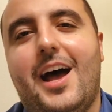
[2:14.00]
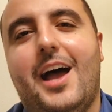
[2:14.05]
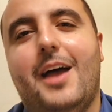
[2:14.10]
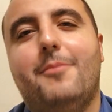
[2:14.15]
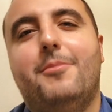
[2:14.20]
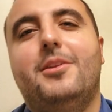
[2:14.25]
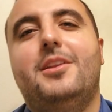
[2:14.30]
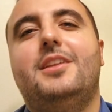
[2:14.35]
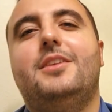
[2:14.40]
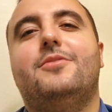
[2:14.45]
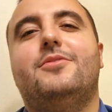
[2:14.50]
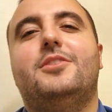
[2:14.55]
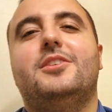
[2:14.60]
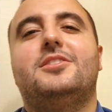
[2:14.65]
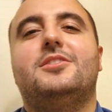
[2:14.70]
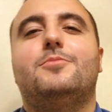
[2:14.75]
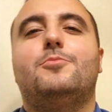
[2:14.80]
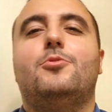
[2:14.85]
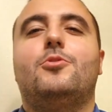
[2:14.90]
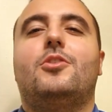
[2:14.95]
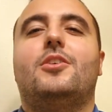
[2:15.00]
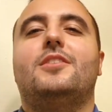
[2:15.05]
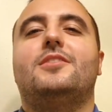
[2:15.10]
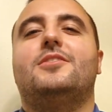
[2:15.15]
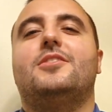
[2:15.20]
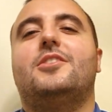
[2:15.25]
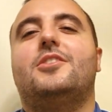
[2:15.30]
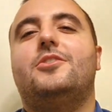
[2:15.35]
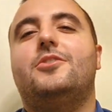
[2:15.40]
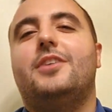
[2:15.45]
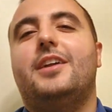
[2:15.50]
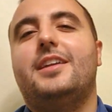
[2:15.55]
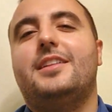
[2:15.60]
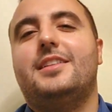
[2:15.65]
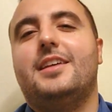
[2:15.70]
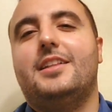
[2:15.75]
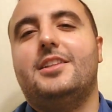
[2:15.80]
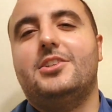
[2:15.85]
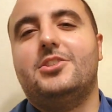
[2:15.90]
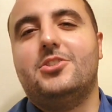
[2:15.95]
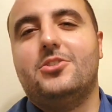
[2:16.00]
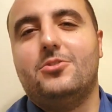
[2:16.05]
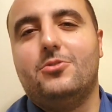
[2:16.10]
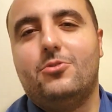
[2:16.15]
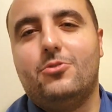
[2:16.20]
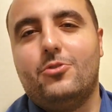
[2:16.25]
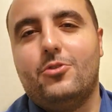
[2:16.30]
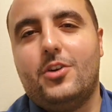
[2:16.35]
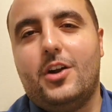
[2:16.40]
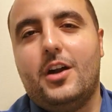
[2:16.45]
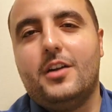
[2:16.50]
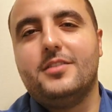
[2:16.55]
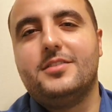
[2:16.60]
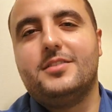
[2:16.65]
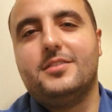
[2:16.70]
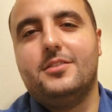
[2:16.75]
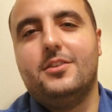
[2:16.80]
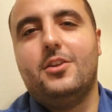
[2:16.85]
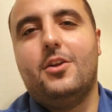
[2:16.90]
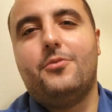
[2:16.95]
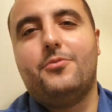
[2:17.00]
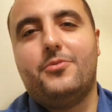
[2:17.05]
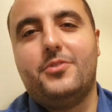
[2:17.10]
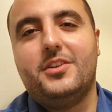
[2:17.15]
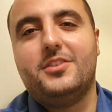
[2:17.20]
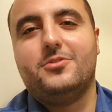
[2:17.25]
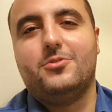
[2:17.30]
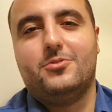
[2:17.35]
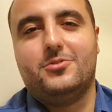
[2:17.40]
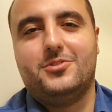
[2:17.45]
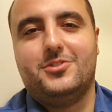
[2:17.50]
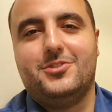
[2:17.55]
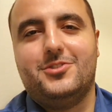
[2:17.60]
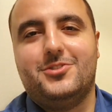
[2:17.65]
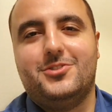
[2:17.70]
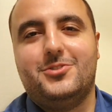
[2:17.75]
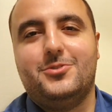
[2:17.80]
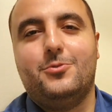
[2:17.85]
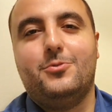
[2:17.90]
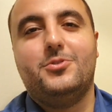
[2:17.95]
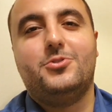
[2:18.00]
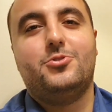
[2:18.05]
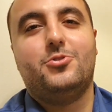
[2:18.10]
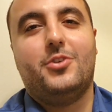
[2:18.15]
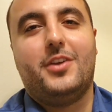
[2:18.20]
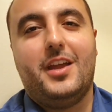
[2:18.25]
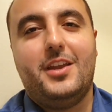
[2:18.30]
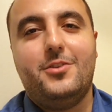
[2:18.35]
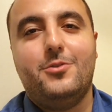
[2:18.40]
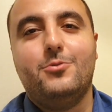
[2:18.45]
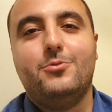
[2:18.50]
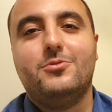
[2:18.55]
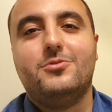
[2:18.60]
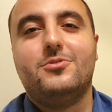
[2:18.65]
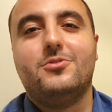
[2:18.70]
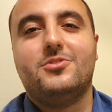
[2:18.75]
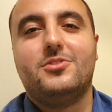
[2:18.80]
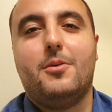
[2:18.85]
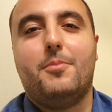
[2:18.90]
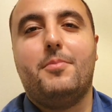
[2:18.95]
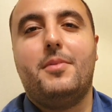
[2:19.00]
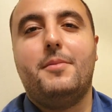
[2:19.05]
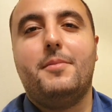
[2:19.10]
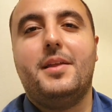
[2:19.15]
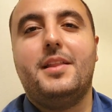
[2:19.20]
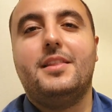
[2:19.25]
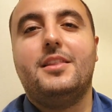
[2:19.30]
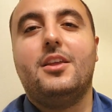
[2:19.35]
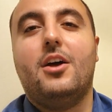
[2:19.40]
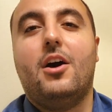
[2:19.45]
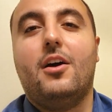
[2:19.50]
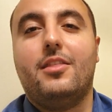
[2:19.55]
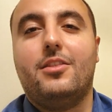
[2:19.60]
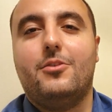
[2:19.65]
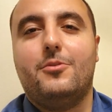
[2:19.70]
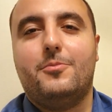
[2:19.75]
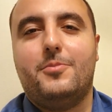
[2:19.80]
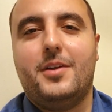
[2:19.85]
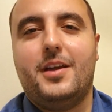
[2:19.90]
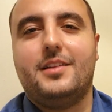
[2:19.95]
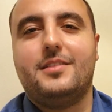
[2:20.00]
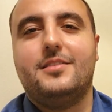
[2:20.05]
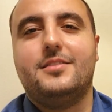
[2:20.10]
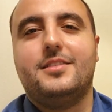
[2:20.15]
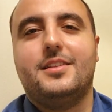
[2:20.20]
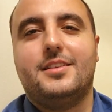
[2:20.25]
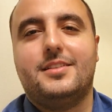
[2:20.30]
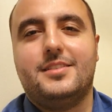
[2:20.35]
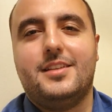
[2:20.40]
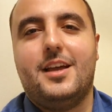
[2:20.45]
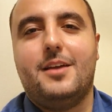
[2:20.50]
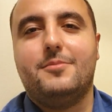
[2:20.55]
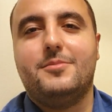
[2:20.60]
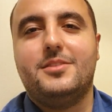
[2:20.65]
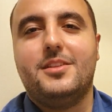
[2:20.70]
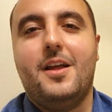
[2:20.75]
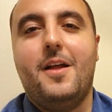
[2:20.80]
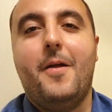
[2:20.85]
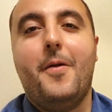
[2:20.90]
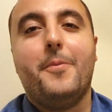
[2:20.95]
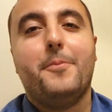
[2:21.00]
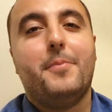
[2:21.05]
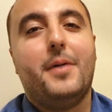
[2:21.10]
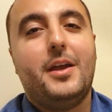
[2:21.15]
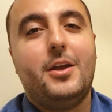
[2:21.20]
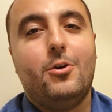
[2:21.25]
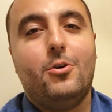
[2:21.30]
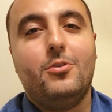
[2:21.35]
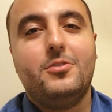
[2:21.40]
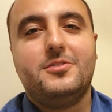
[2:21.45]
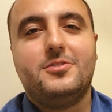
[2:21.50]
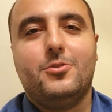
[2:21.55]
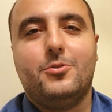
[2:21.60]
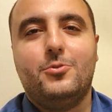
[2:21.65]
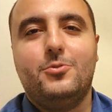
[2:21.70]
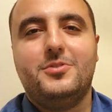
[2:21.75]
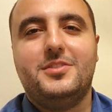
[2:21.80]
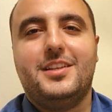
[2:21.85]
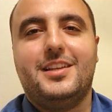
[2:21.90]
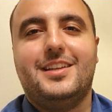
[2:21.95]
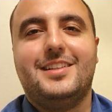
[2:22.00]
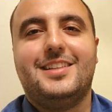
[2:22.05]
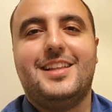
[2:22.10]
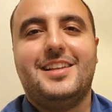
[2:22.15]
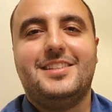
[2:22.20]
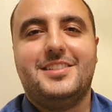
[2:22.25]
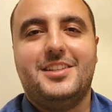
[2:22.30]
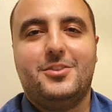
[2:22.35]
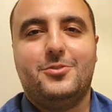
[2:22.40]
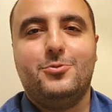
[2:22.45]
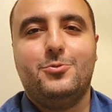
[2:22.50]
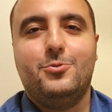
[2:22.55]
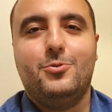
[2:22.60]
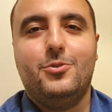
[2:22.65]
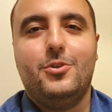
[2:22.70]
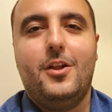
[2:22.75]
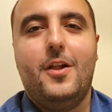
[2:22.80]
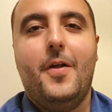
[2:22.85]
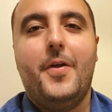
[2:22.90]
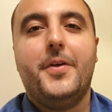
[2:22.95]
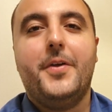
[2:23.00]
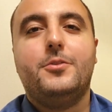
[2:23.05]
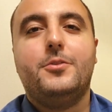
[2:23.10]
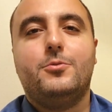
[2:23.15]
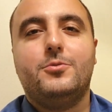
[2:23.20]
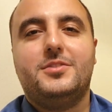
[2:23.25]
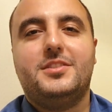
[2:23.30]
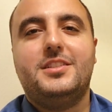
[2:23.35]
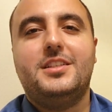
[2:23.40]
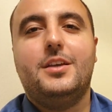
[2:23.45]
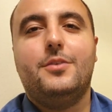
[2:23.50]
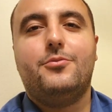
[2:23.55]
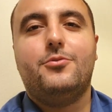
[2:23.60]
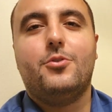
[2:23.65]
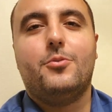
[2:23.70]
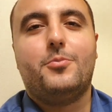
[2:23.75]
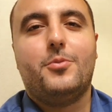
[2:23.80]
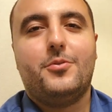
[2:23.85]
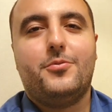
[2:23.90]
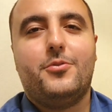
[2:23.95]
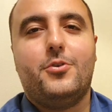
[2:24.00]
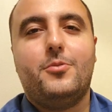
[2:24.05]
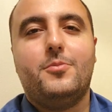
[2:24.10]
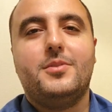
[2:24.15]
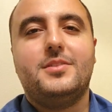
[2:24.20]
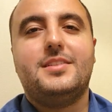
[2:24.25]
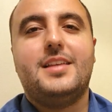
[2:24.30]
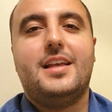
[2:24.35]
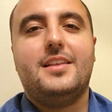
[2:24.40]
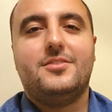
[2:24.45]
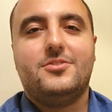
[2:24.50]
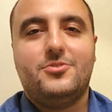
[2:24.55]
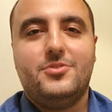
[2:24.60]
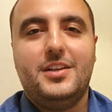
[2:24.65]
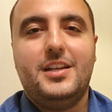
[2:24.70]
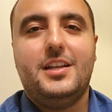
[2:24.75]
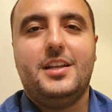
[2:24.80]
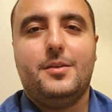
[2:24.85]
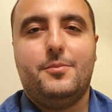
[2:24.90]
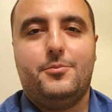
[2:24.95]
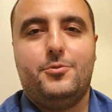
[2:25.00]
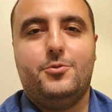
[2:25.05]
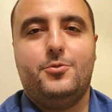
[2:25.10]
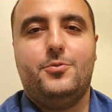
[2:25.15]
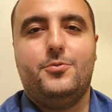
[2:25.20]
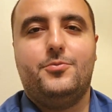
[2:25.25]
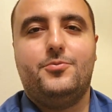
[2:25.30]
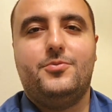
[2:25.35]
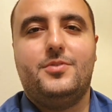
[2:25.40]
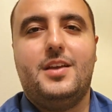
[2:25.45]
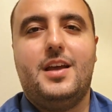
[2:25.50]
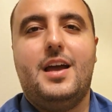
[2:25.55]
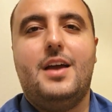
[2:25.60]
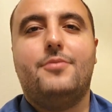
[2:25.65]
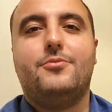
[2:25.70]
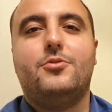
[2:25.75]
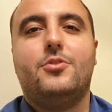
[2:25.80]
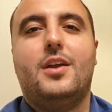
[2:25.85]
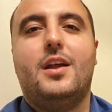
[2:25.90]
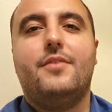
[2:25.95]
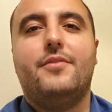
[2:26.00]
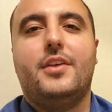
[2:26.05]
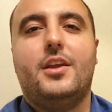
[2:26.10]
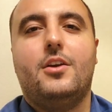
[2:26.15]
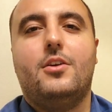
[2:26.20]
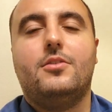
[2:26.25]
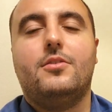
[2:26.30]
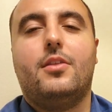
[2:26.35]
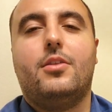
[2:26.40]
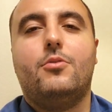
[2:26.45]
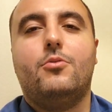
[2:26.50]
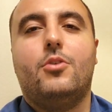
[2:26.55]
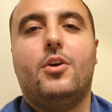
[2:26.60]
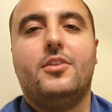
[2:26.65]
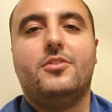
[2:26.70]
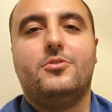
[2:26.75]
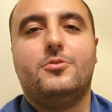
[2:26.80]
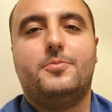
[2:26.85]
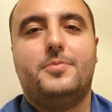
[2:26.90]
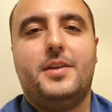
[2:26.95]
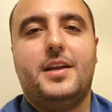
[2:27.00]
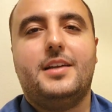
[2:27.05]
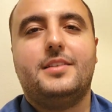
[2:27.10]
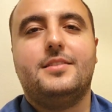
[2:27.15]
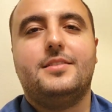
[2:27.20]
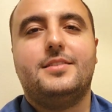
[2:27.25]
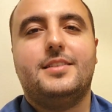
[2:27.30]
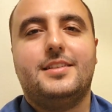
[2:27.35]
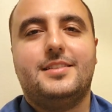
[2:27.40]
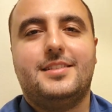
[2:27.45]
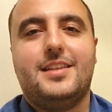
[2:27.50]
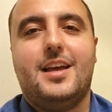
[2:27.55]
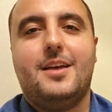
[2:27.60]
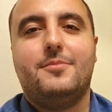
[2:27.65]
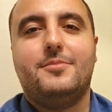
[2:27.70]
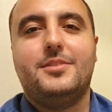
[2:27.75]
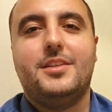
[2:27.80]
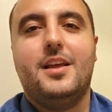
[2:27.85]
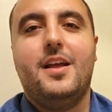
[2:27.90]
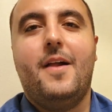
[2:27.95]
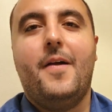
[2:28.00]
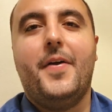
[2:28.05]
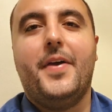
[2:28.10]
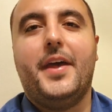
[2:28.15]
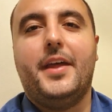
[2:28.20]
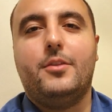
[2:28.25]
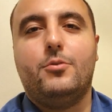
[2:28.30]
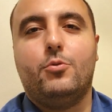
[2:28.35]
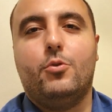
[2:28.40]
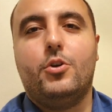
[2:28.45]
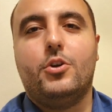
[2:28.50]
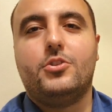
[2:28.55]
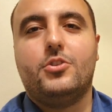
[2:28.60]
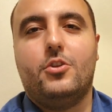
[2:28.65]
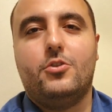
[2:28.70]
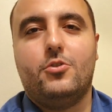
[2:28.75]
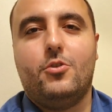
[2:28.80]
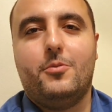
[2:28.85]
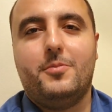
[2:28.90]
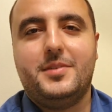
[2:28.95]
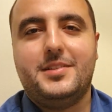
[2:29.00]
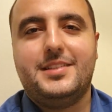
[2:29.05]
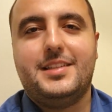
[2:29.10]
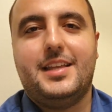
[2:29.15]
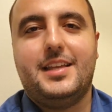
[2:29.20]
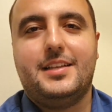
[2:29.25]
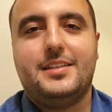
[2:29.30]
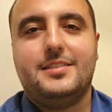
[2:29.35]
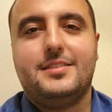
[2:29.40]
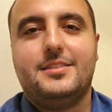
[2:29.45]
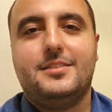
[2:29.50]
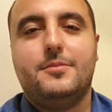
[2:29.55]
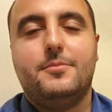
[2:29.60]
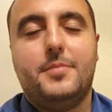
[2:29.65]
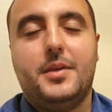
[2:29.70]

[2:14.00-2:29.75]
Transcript: I believe this book is a great addition to your arsenal of resources, which you can use to supplement other practice exams by also using it as a tool to see if your performance has really improved after having gone through other practice exams and worked on your mistakes.